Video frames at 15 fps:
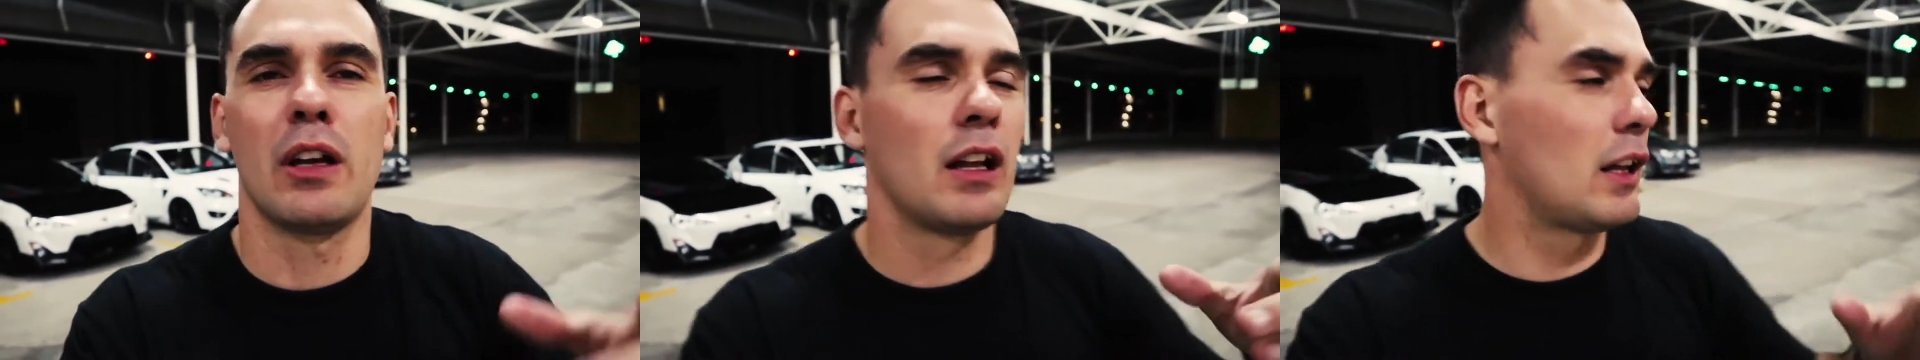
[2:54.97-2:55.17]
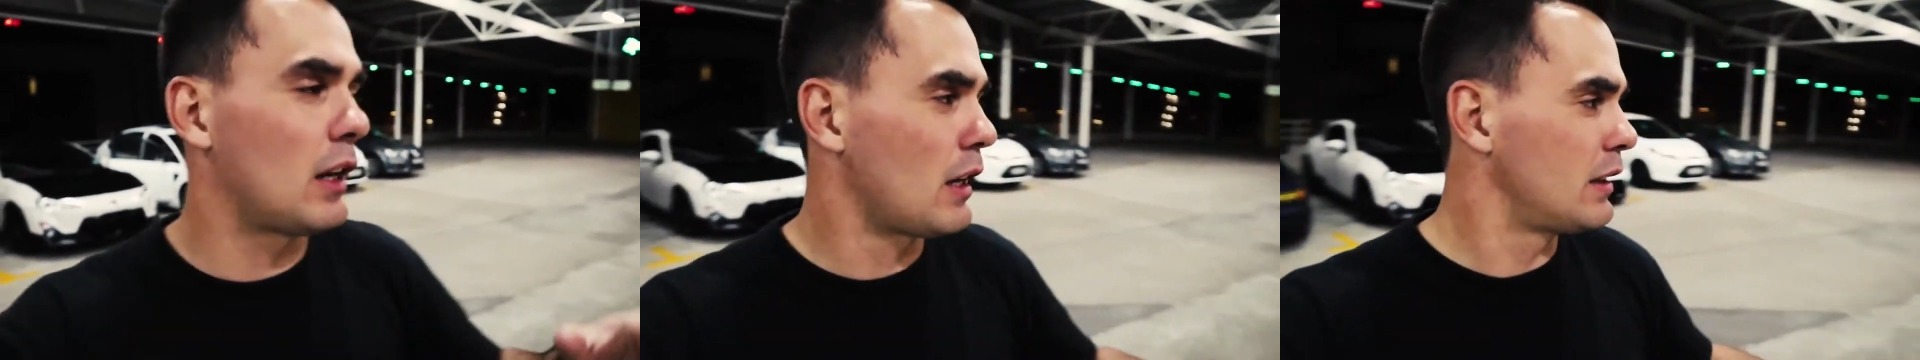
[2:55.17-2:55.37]

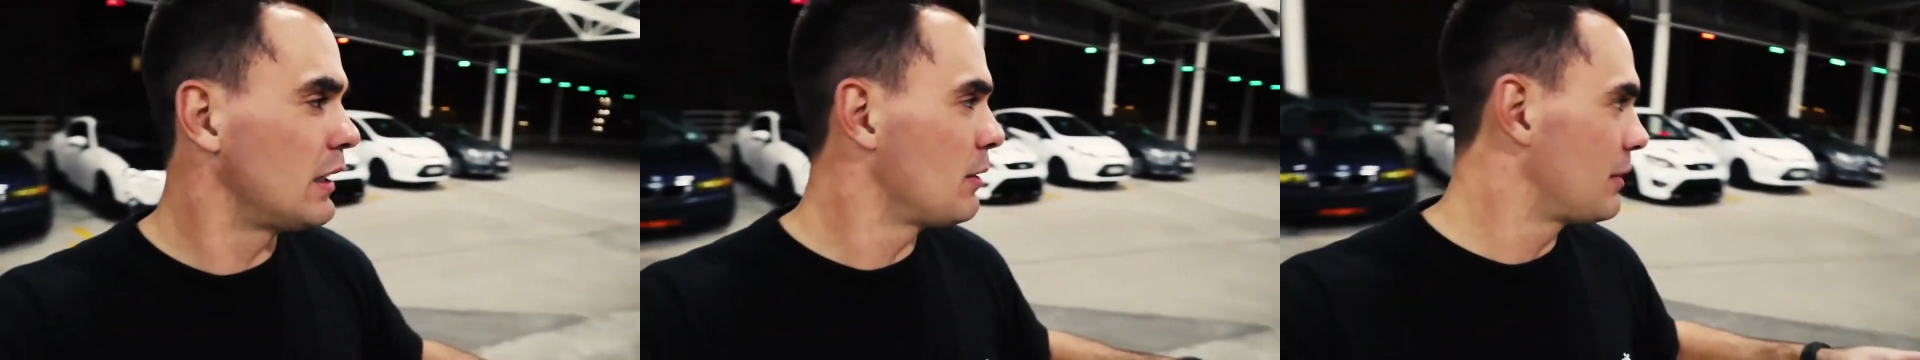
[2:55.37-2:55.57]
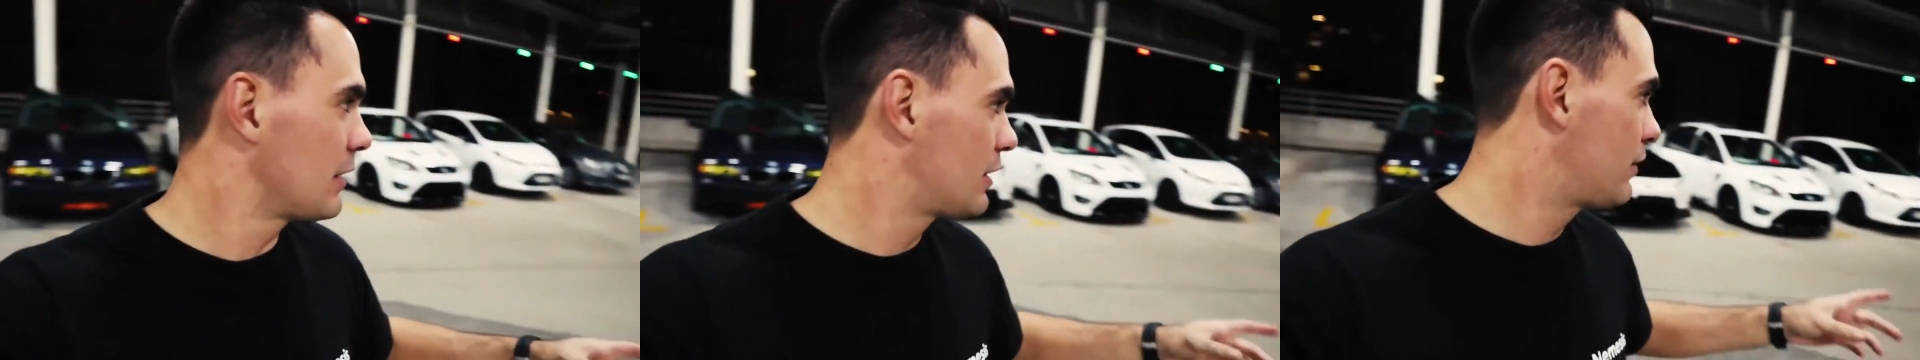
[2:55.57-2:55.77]
I
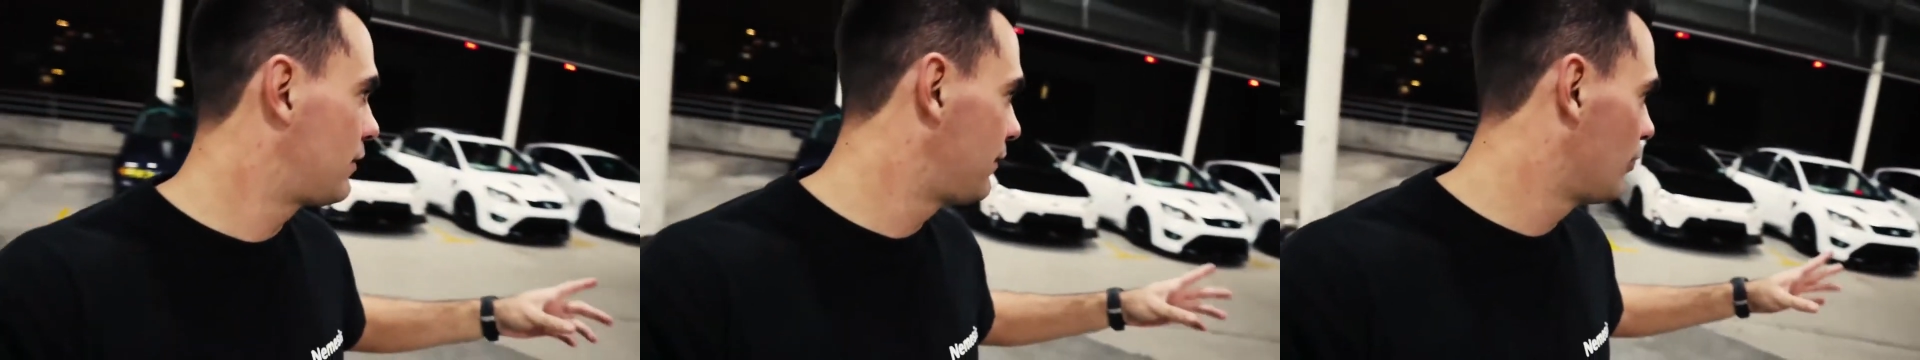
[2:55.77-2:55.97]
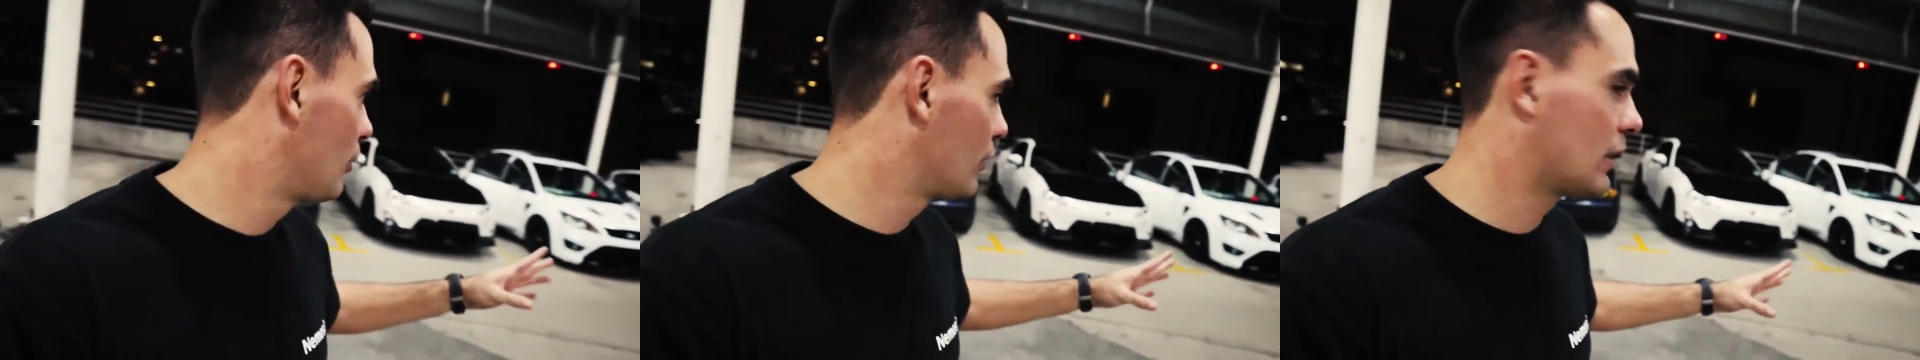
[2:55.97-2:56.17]
think about
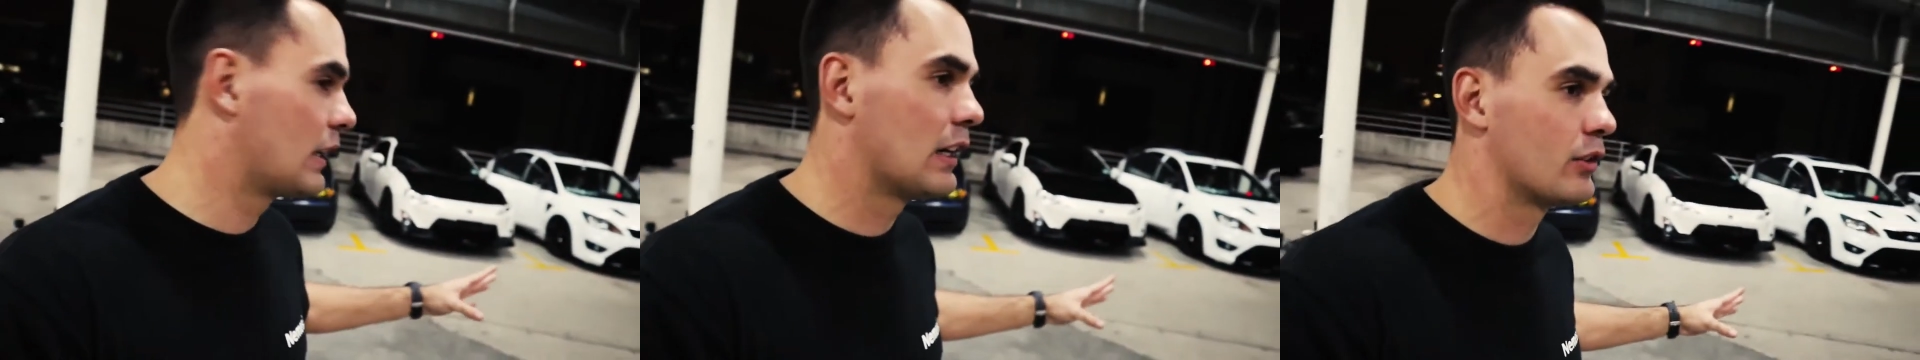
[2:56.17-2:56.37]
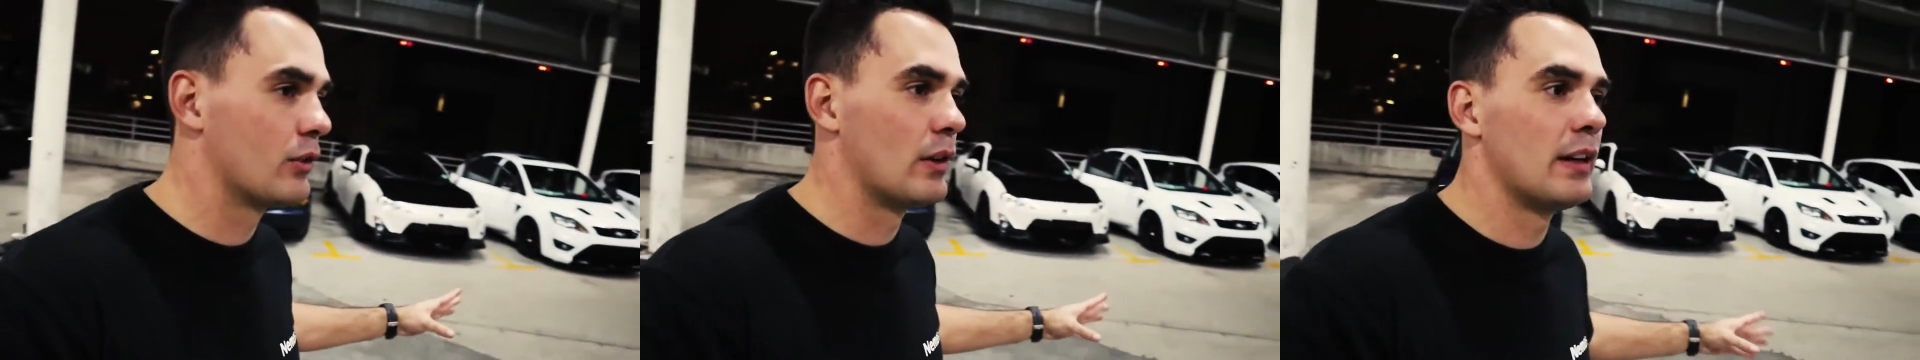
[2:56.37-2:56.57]
4 of the
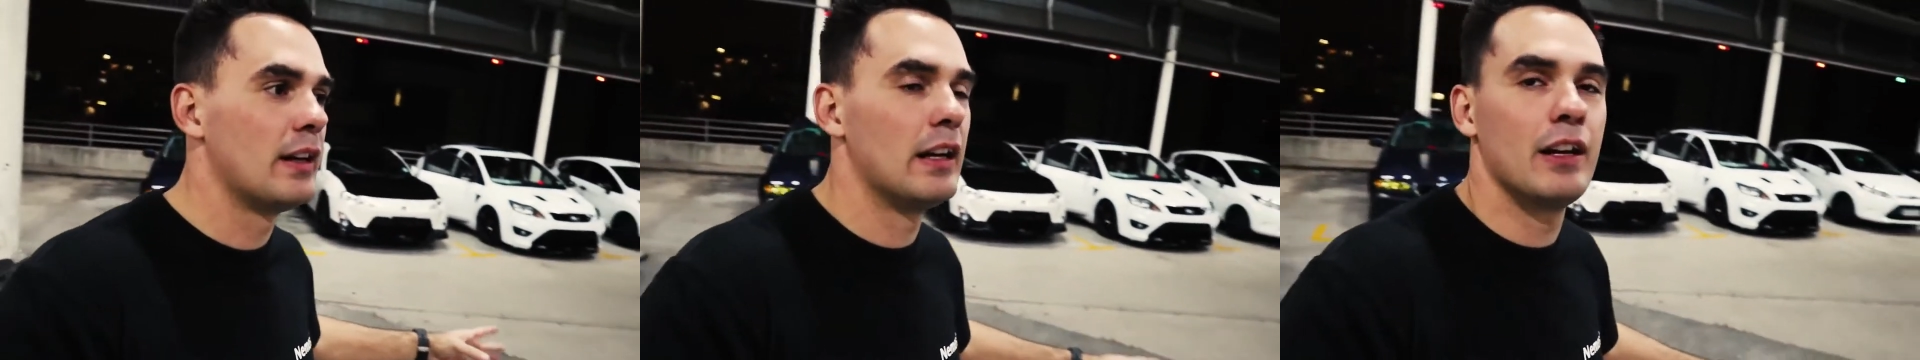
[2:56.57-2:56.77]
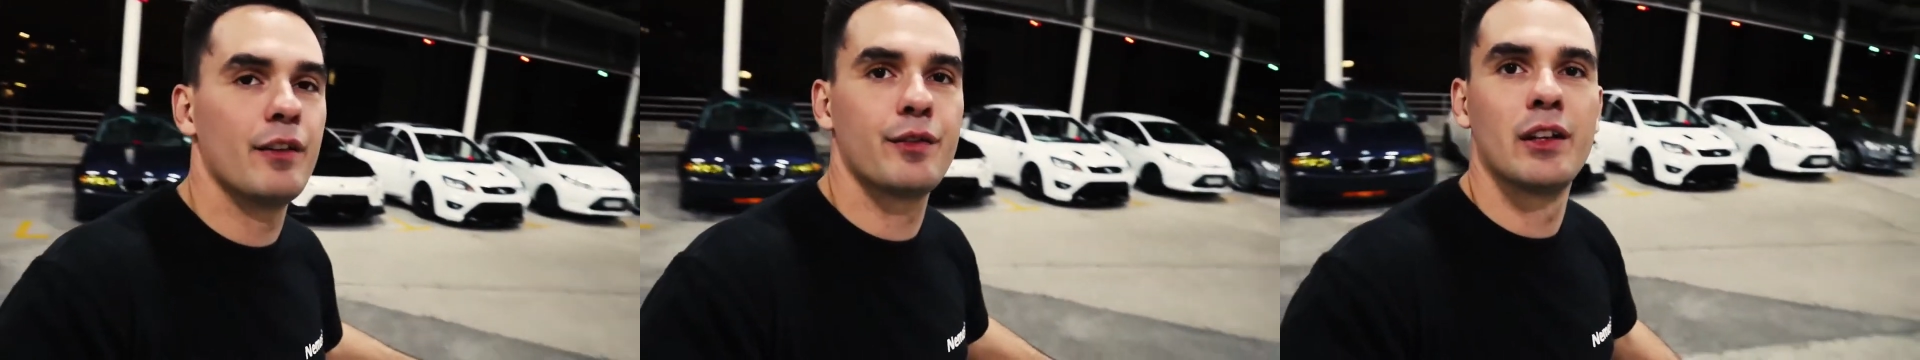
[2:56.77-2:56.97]
guys
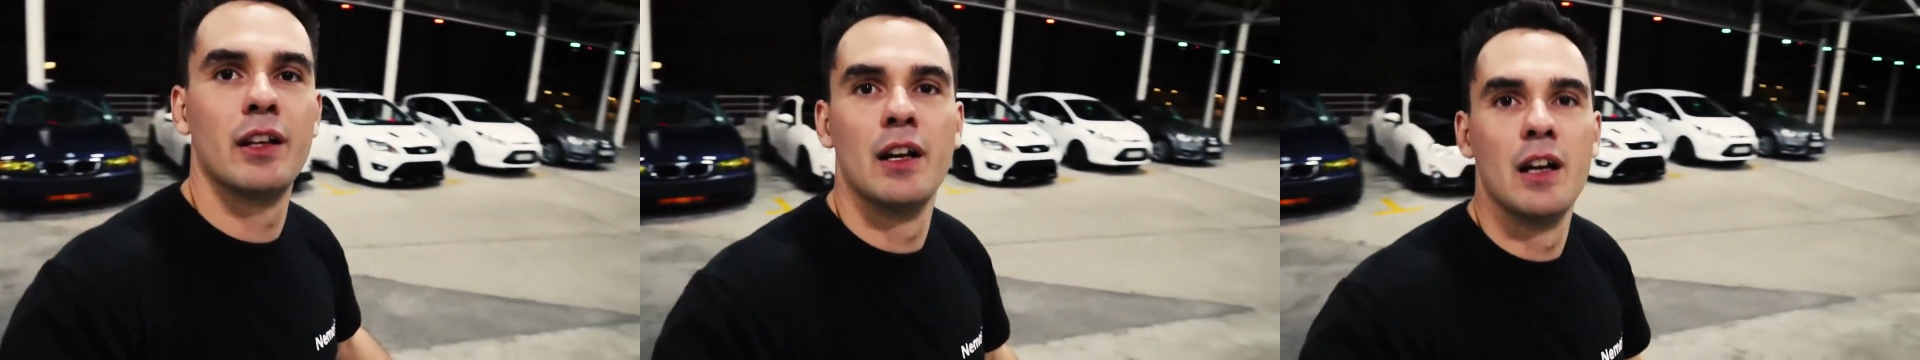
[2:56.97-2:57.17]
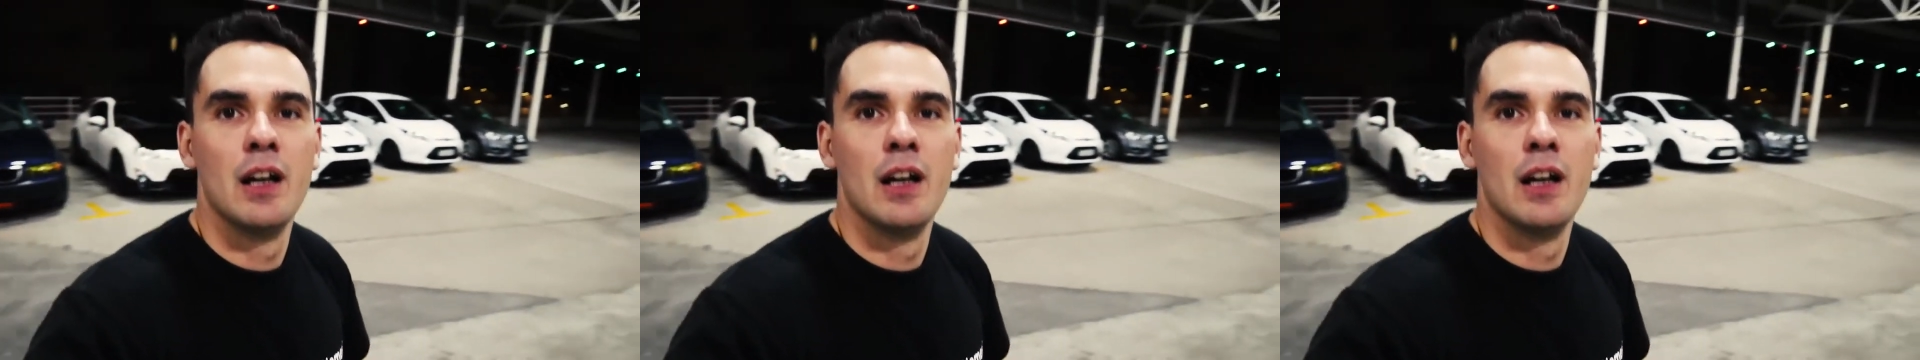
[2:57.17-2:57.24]
already left,